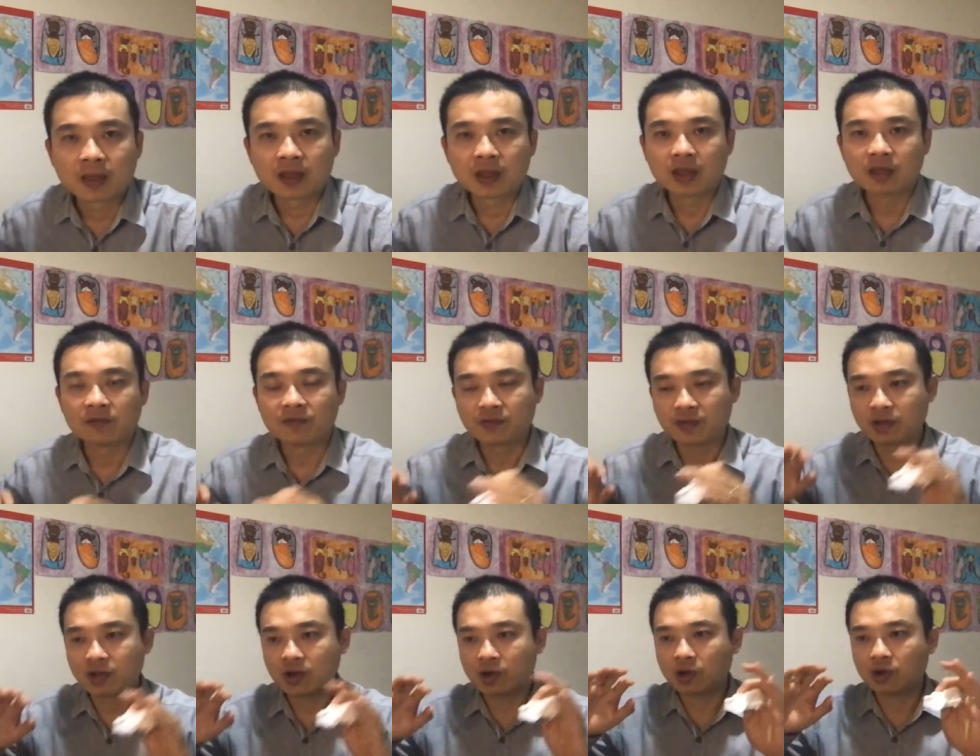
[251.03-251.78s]
If
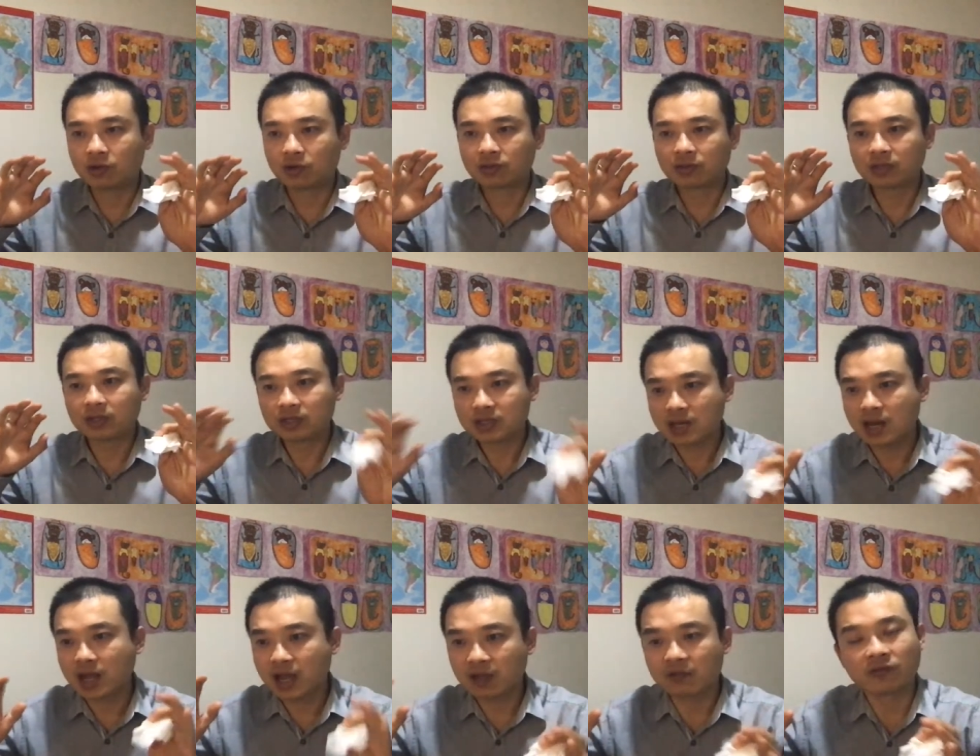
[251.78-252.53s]
you're on this
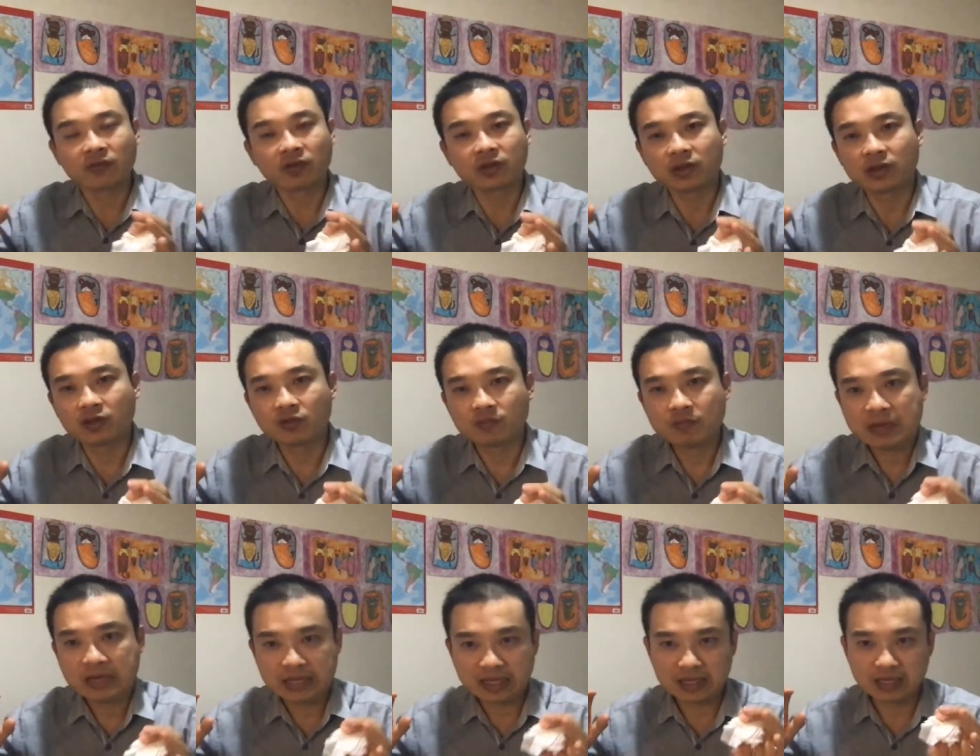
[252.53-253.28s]
live video,
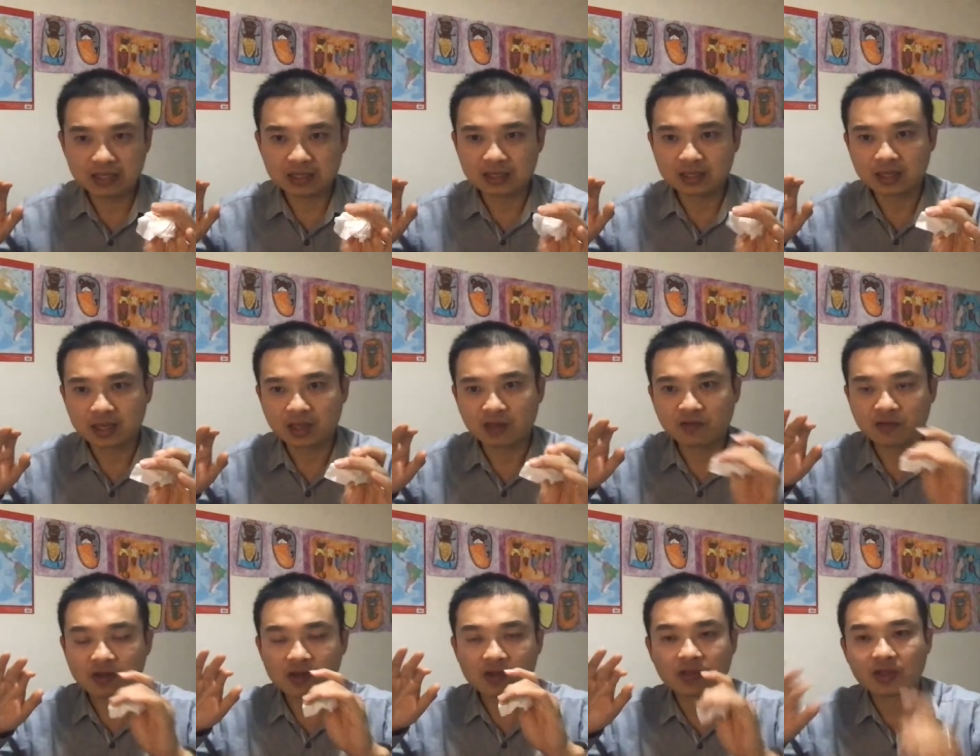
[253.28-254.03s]
please give
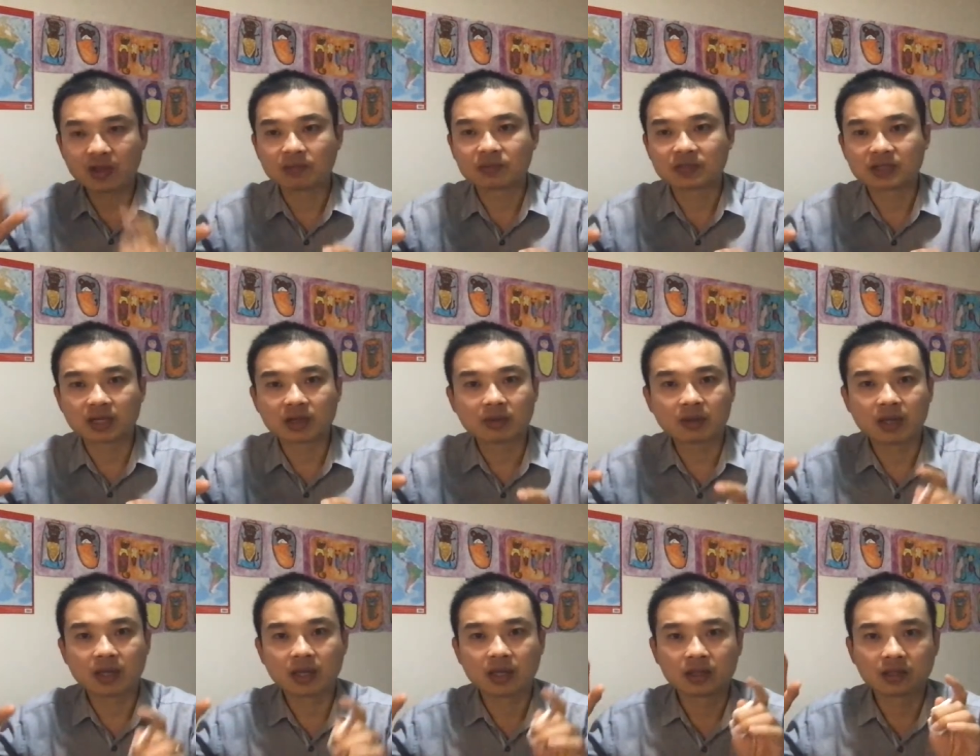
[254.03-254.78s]
me a thumbs
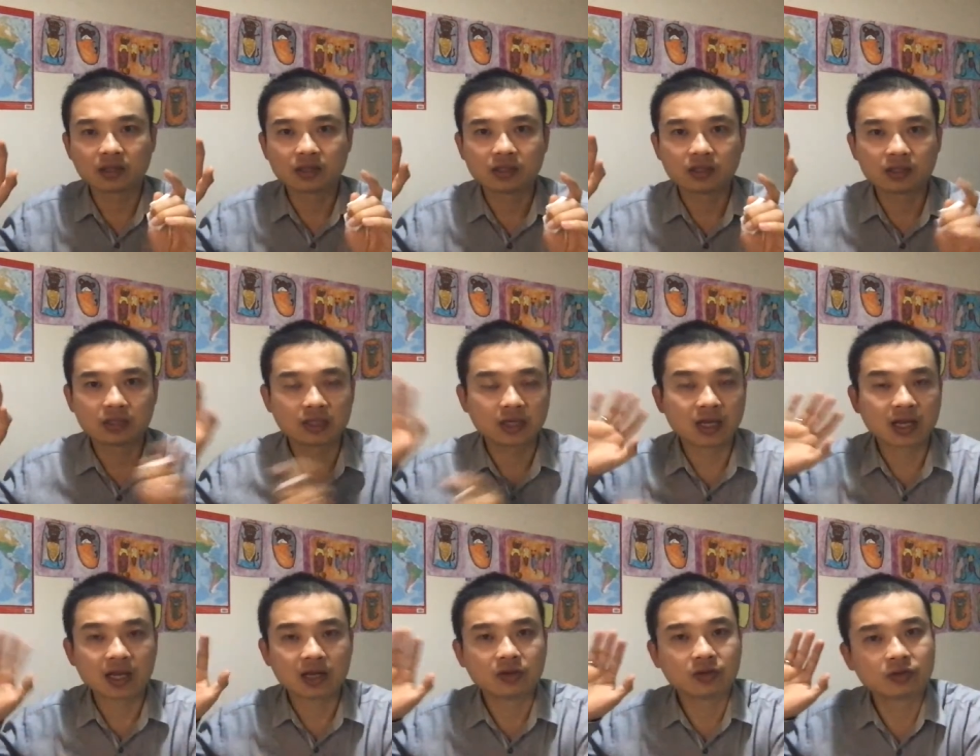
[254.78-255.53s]
up and say
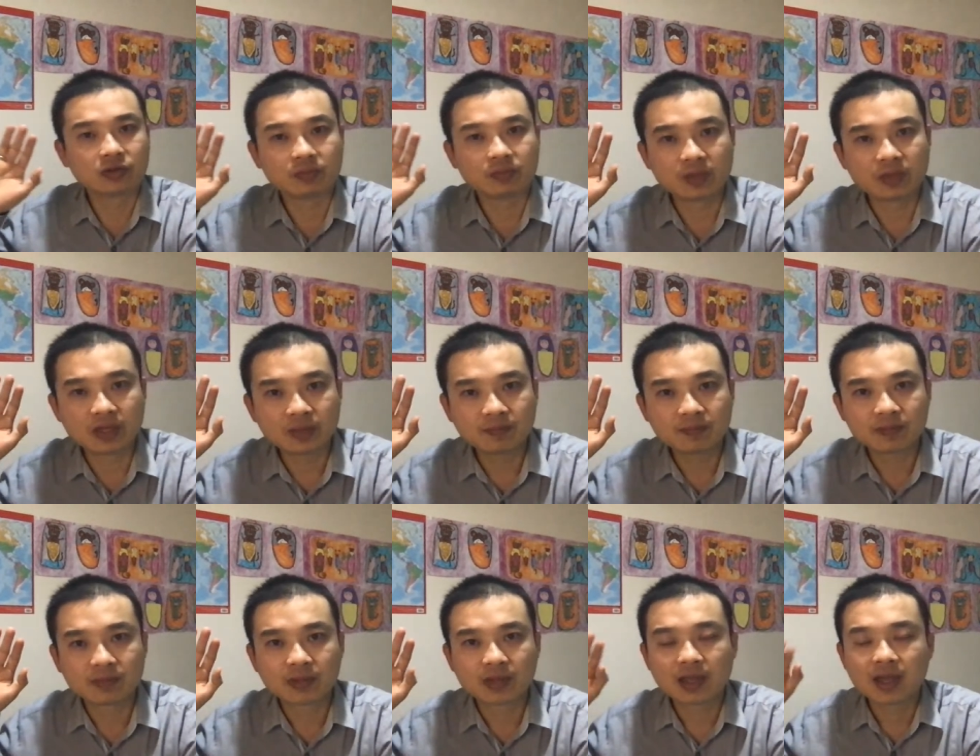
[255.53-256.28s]
hello to me.
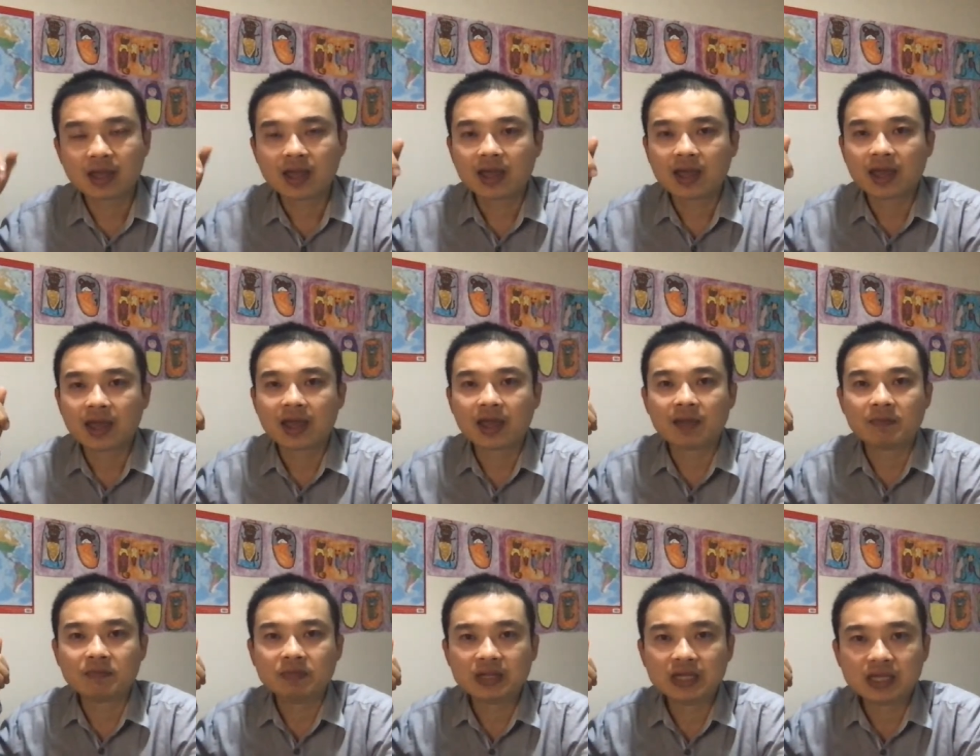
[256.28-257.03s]

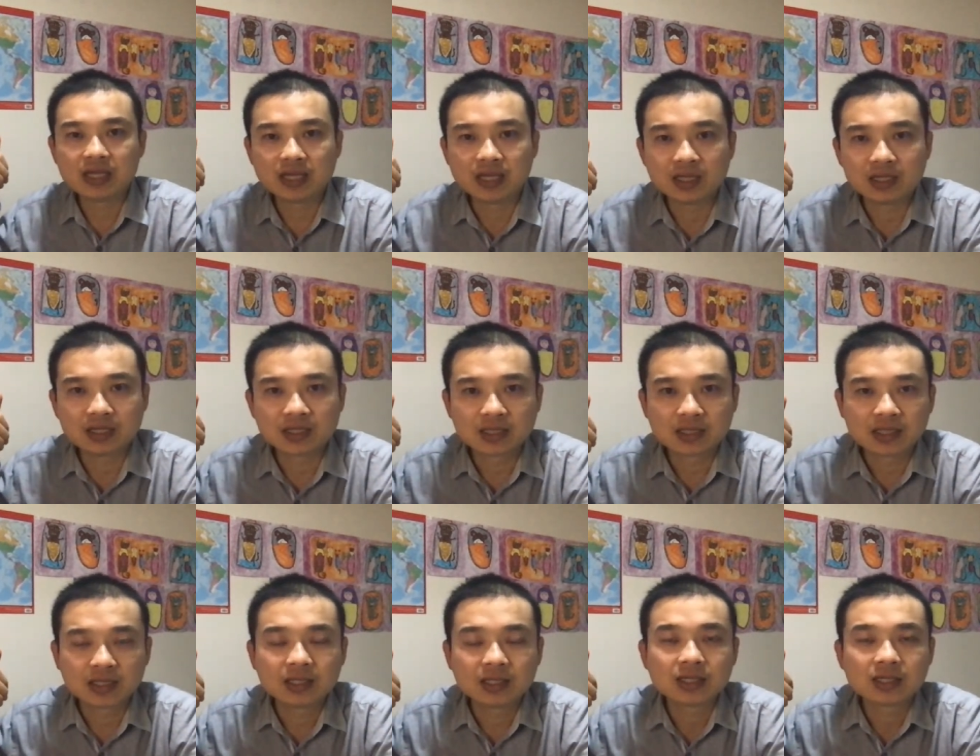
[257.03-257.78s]
And please
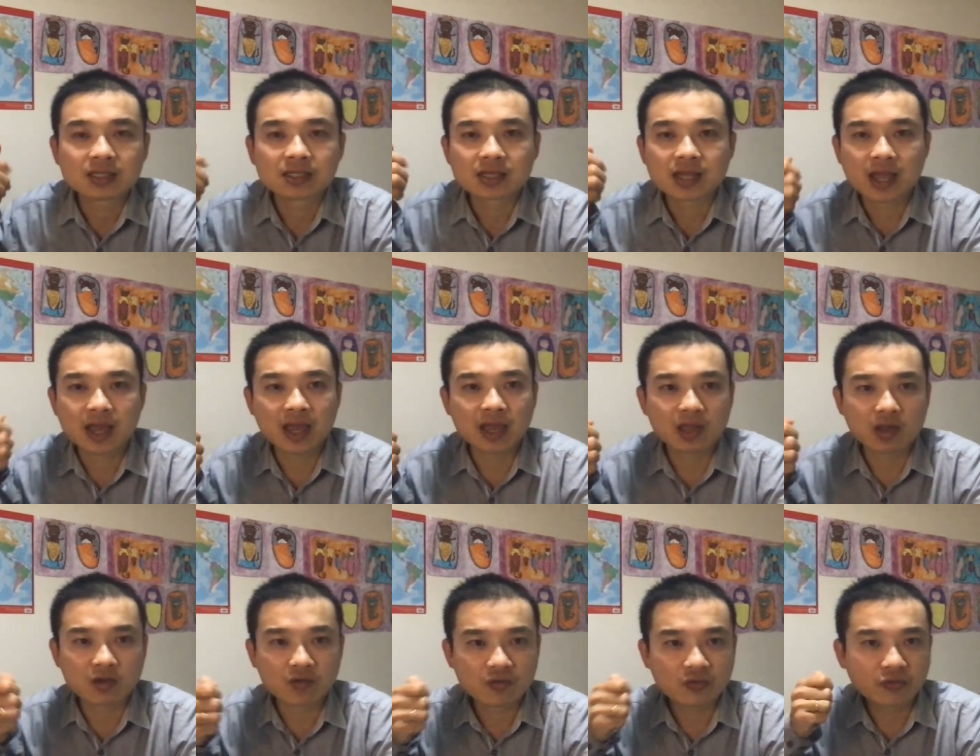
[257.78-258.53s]

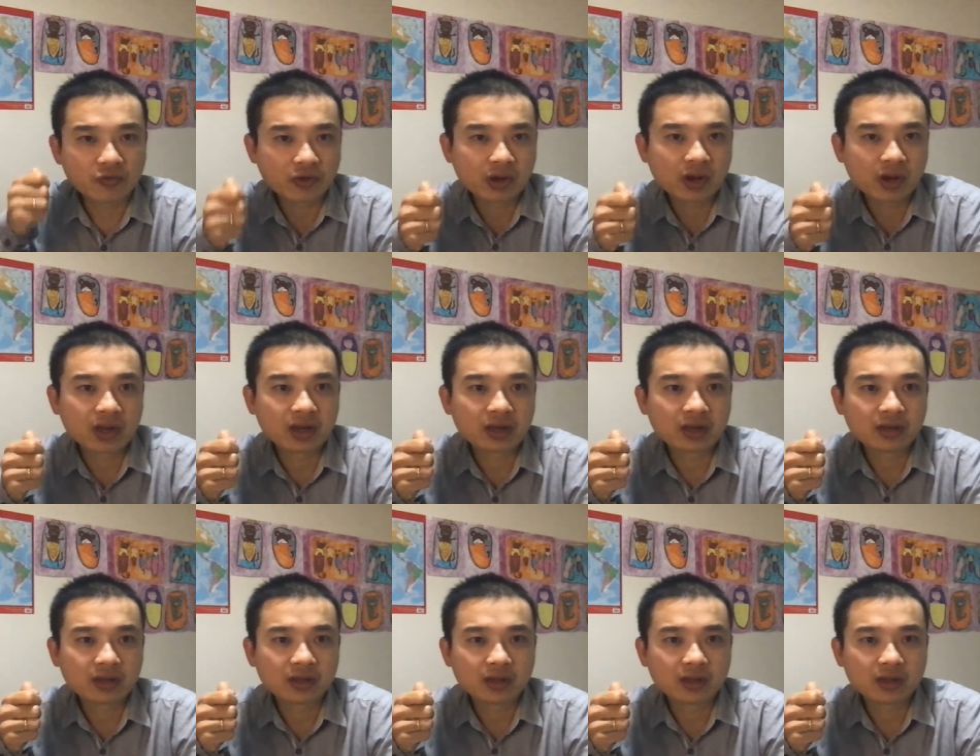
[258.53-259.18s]
tag your friend.